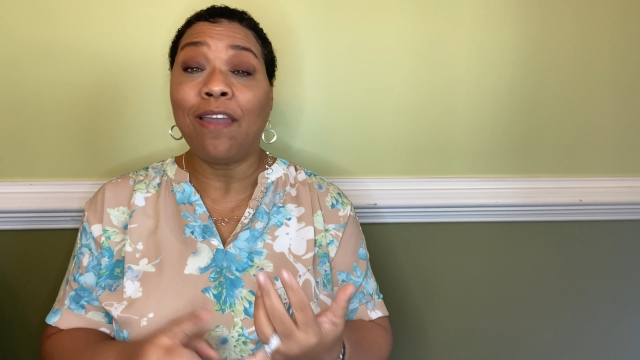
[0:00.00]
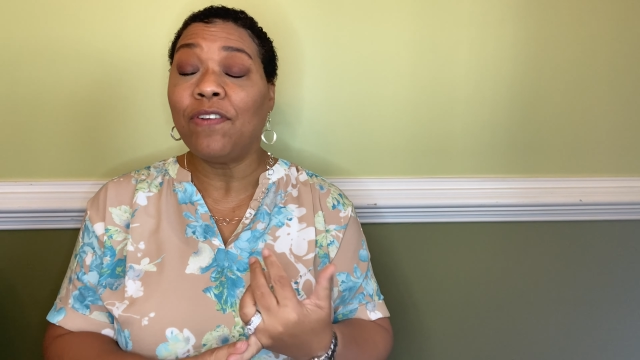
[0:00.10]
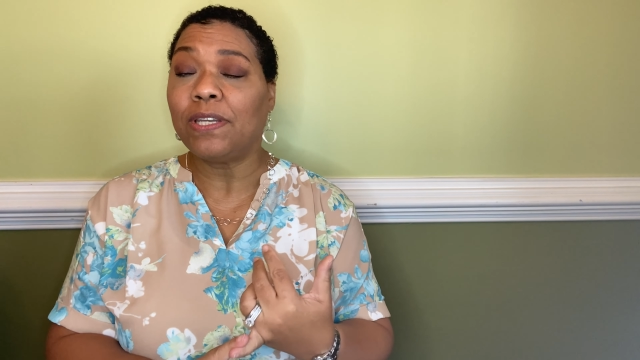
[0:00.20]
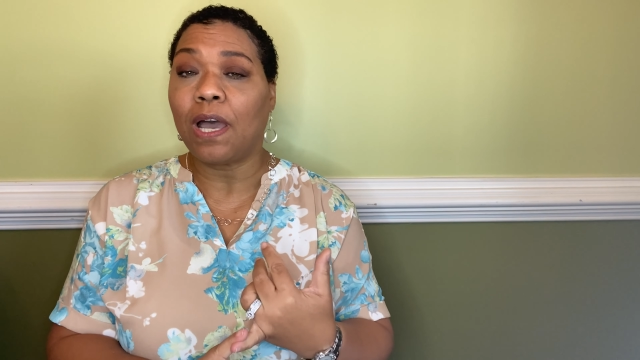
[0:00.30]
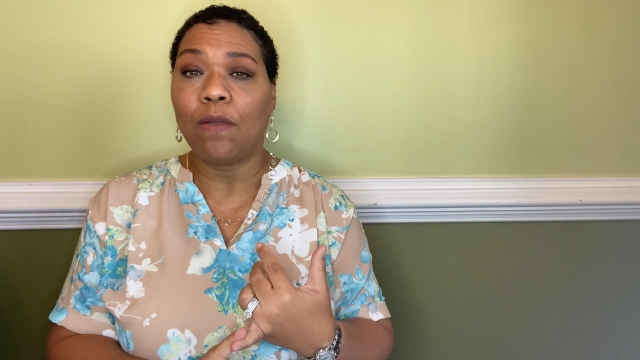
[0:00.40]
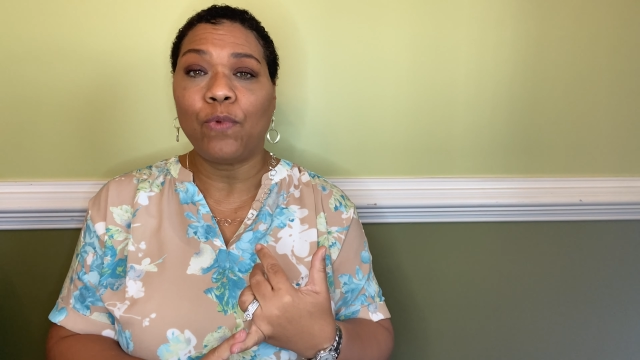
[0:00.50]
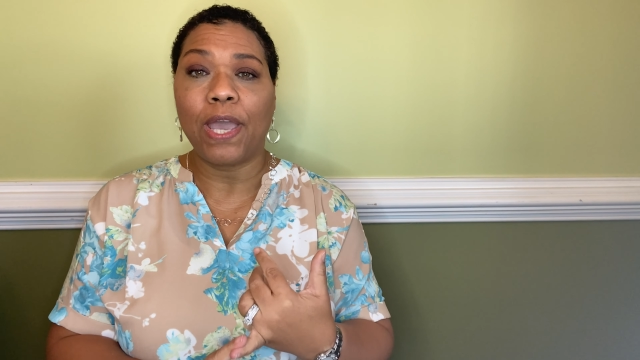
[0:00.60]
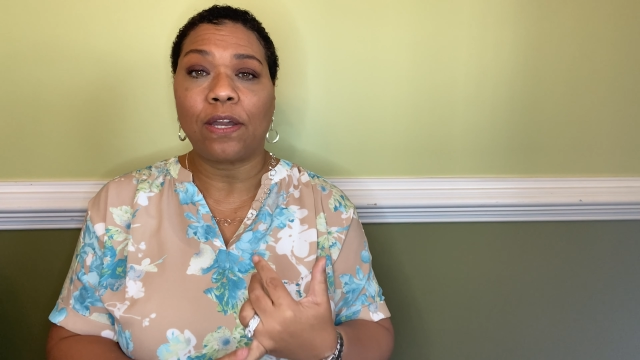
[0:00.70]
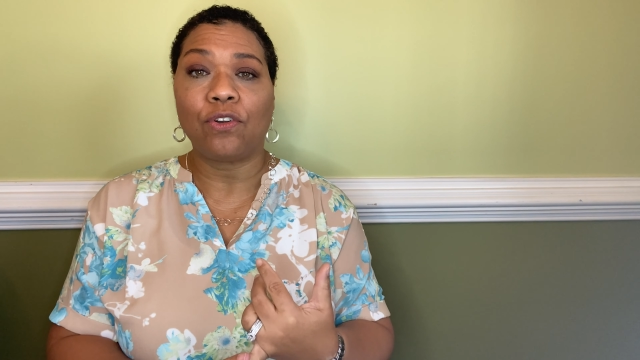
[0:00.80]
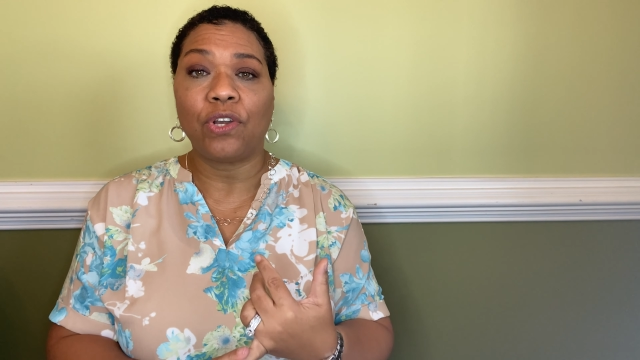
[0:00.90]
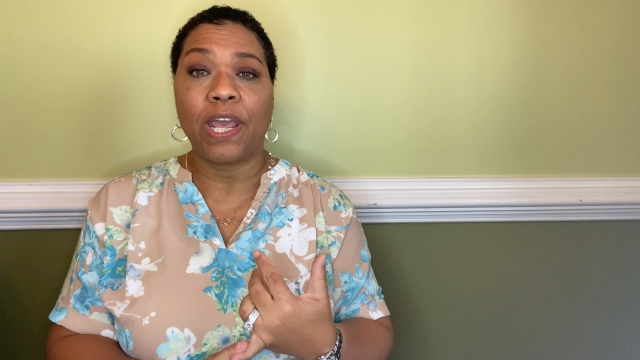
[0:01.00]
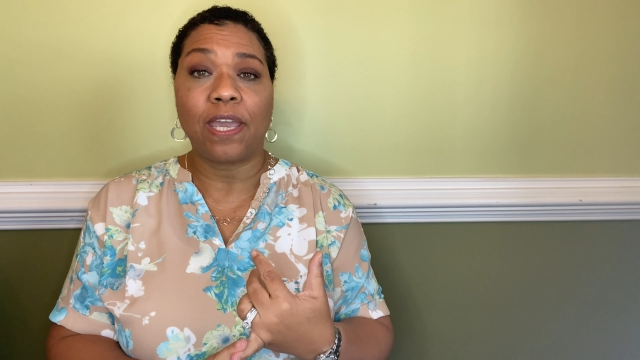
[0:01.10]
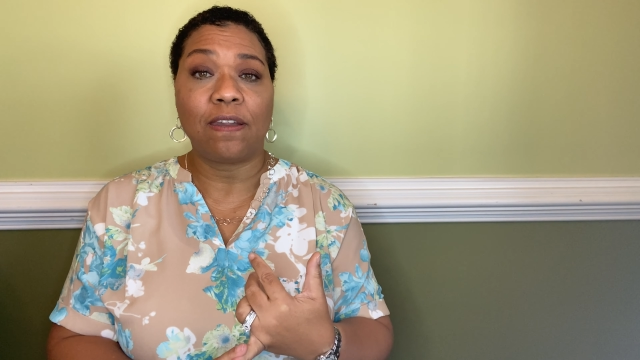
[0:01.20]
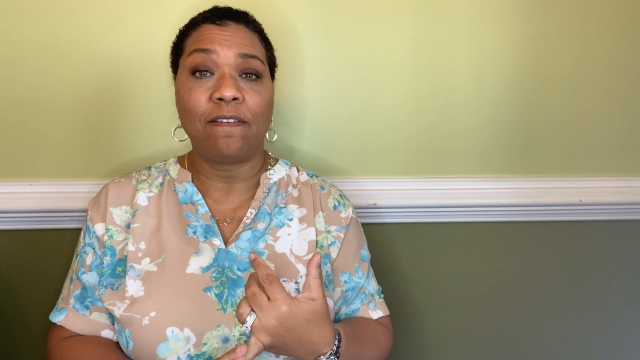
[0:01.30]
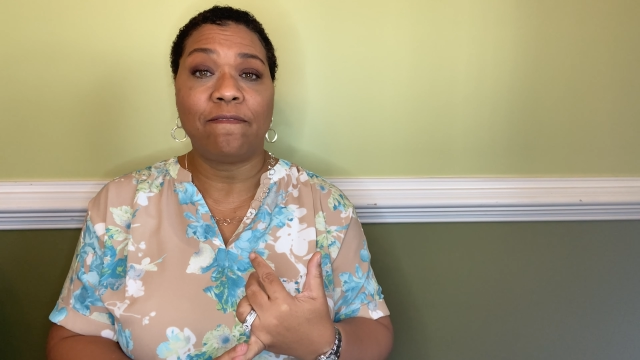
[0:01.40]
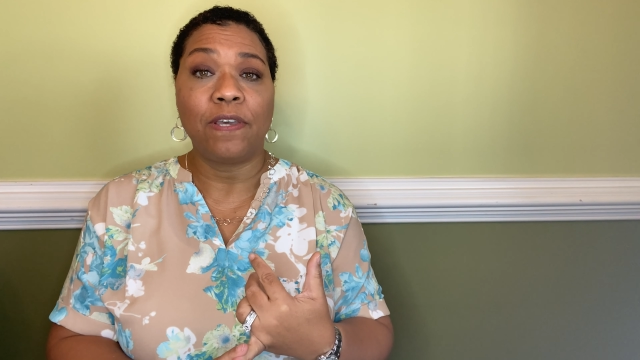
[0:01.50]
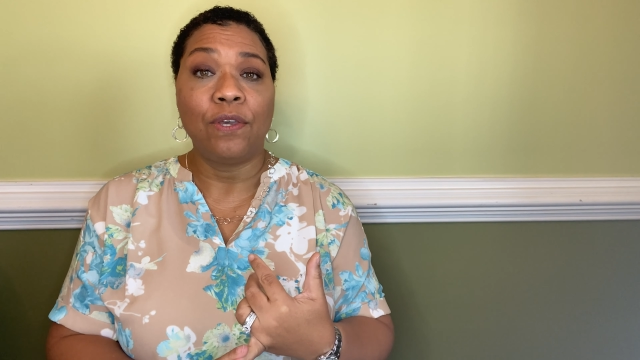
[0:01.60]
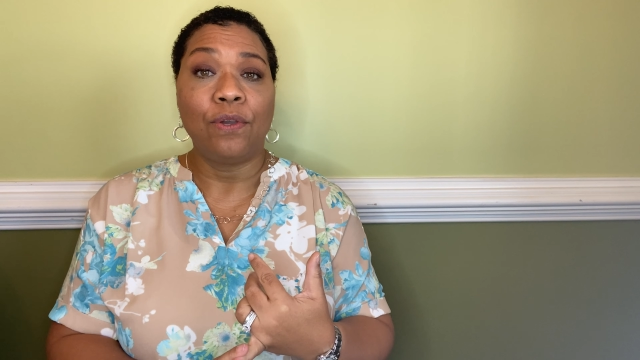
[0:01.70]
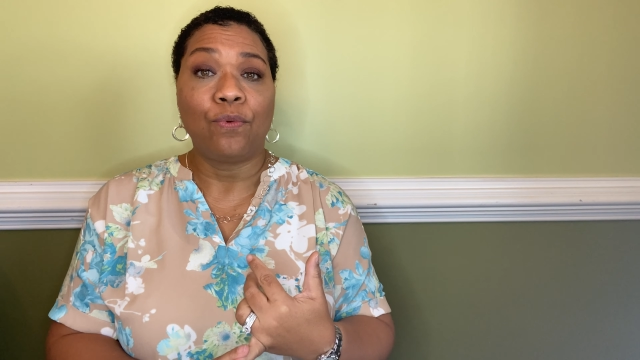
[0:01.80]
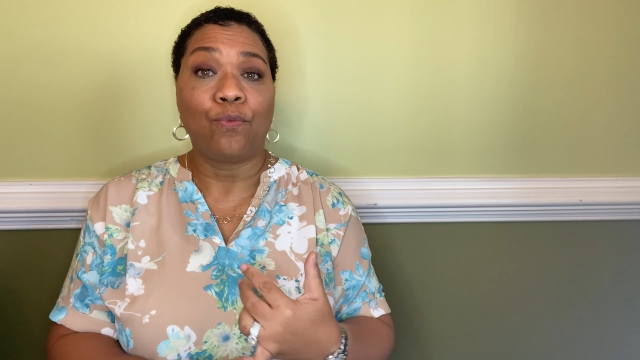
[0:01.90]
Every time we had a negative
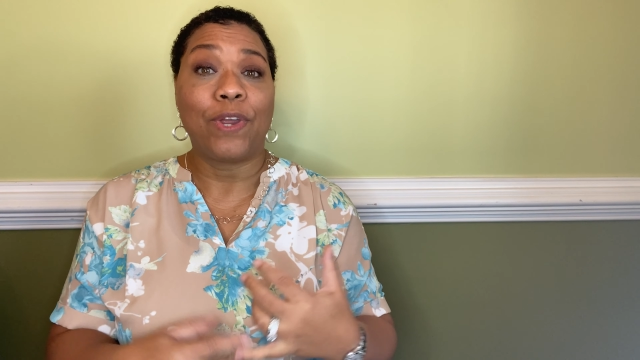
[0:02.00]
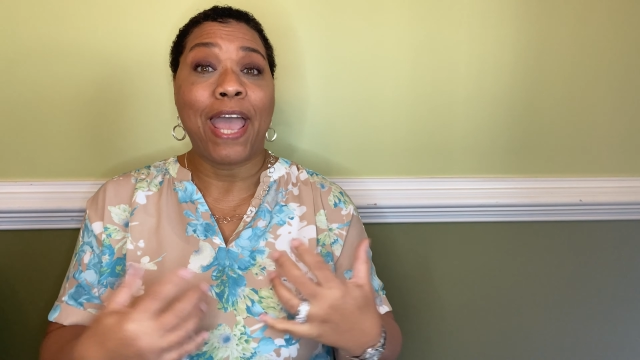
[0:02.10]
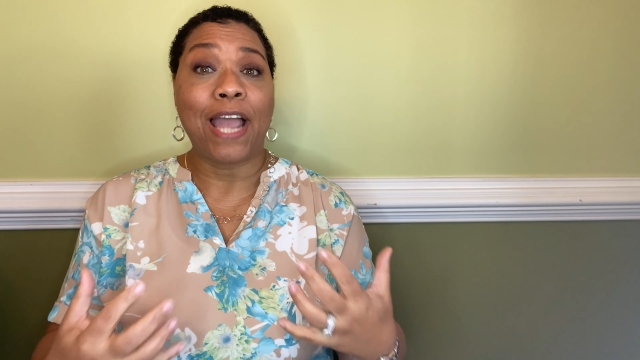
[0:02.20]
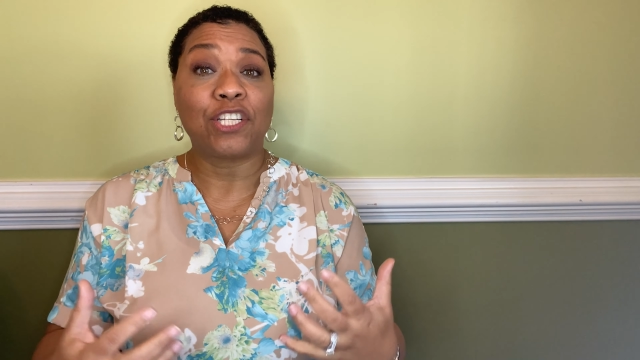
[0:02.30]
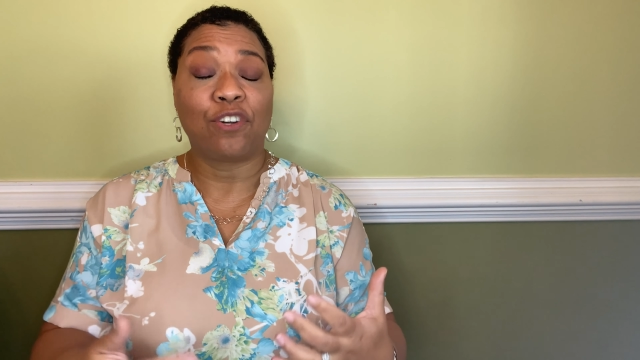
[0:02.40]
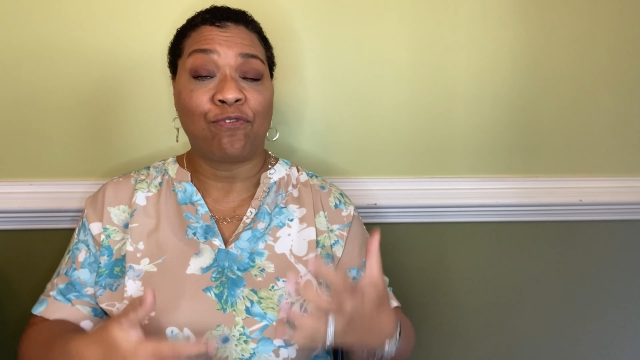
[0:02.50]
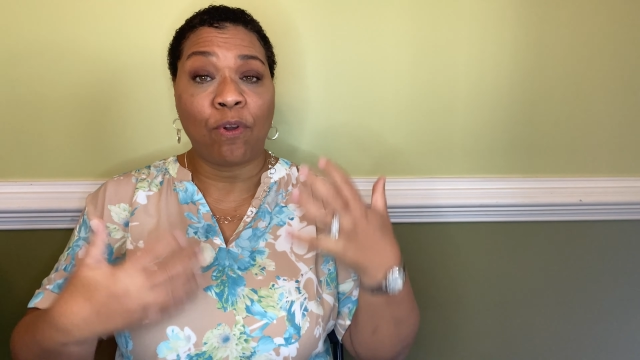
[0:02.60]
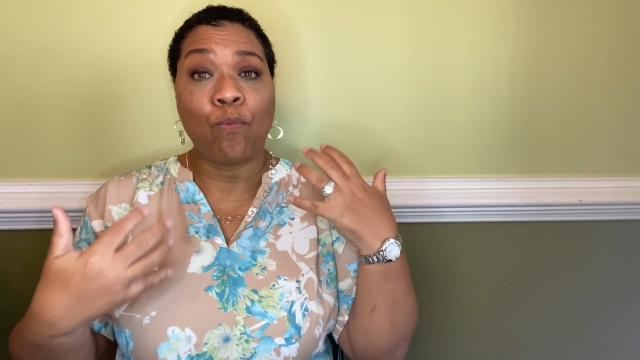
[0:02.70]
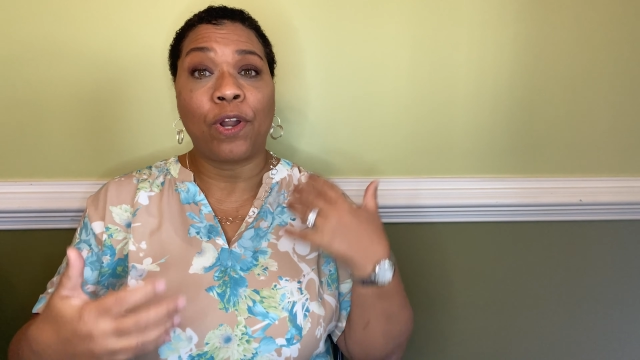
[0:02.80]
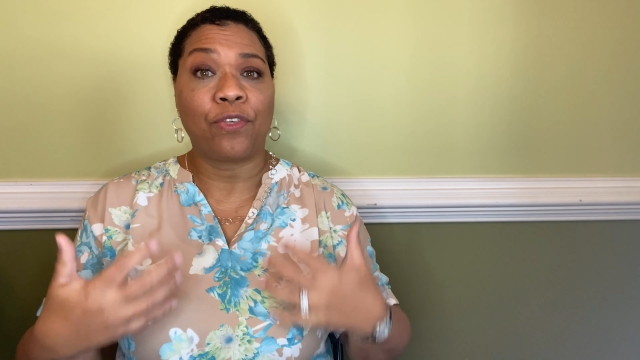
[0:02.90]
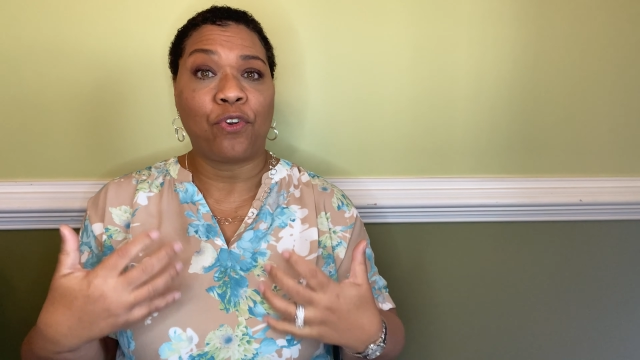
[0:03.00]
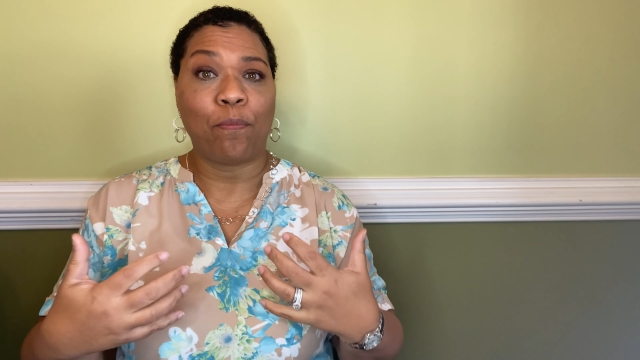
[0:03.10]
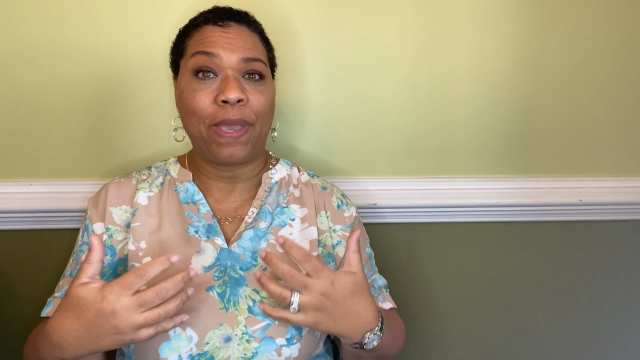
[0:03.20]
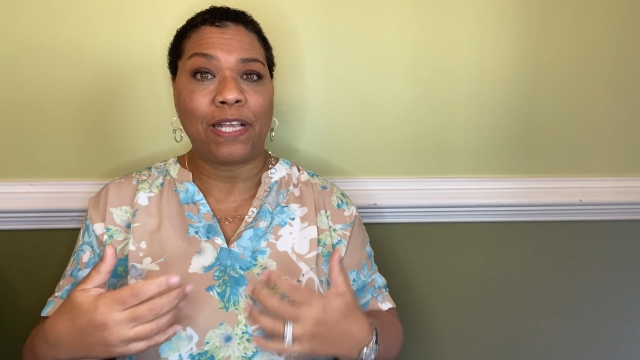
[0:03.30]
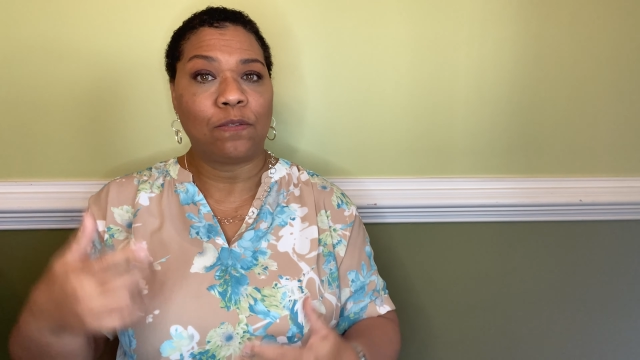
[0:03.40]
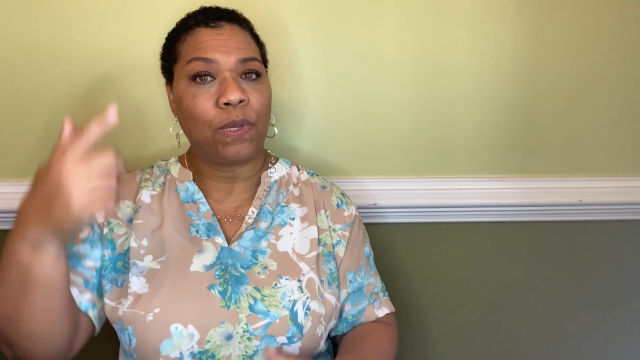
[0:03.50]
reaction from one of the domains,